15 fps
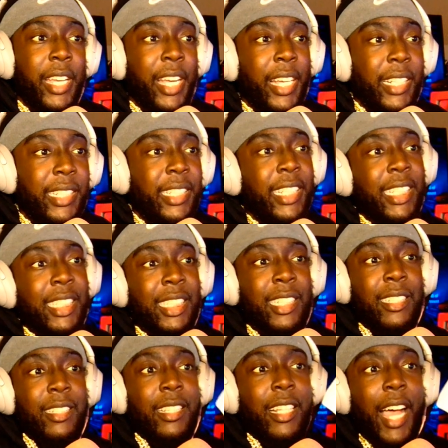this
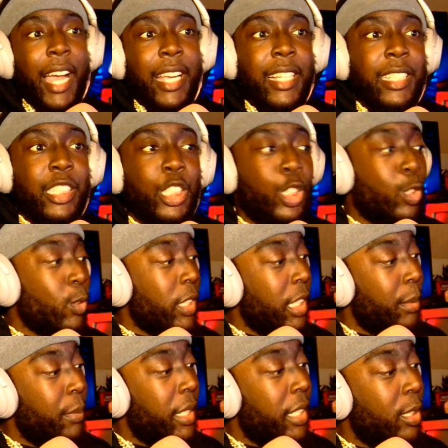could I could stream
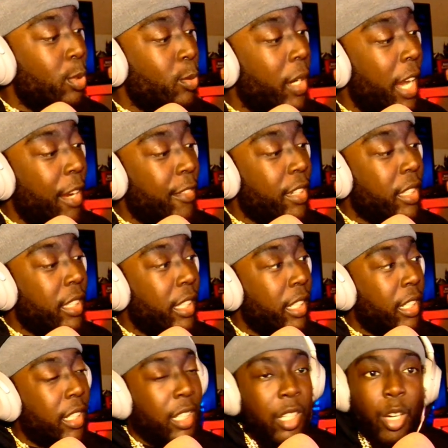and do
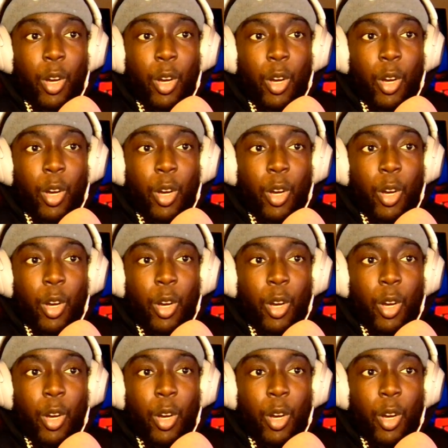everything